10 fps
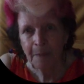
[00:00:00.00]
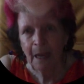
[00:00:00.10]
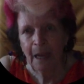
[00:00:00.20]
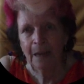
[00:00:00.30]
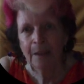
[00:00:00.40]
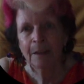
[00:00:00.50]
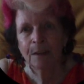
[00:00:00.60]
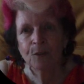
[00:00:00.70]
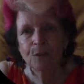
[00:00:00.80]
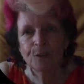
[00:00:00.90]
Anything
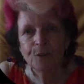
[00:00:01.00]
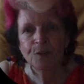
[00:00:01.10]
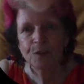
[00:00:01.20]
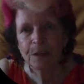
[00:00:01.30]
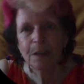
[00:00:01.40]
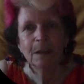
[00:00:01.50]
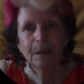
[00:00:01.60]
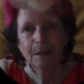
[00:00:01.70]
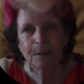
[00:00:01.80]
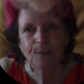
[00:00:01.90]
else that you see
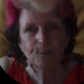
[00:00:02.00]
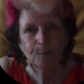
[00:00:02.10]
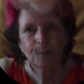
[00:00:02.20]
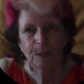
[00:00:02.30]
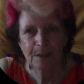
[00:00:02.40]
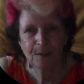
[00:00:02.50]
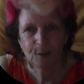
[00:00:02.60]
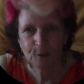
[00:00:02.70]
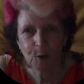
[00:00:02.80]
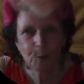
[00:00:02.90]
in this
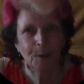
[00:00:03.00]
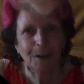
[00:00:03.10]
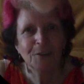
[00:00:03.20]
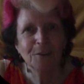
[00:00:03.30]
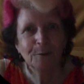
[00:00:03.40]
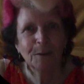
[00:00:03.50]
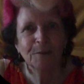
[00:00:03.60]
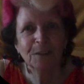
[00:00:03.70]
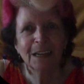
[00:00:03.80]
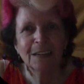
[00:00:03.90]
conglomeration of rough
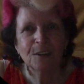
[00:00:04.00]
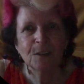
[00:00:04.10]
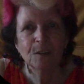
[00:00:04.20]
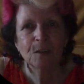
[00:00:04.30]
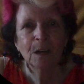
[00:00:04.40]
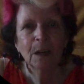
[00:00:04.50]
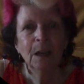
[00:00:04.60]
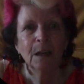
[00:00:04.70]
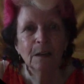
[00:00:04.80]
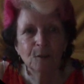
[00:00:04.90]
textures
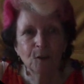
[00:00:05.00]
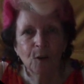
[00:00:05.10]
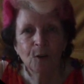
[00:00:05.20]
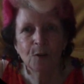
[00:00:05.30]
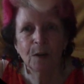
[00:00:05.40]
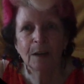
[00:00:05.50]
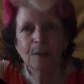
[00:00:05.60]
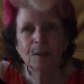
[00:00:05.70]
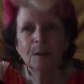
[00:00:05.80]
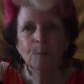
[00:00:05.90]
is a contrast
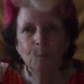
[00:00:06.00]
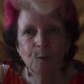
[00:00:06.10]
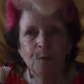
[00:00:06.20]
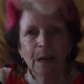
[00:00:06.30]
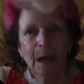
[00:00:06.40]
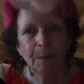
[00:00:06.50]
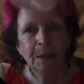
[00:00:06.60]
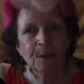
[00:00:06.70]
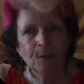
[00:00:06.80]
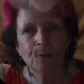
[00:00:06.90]
moving up
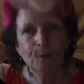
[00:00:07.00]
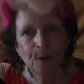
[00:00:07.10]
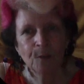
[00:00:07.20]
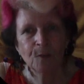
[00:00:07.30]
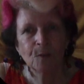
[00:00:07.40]
into the roses,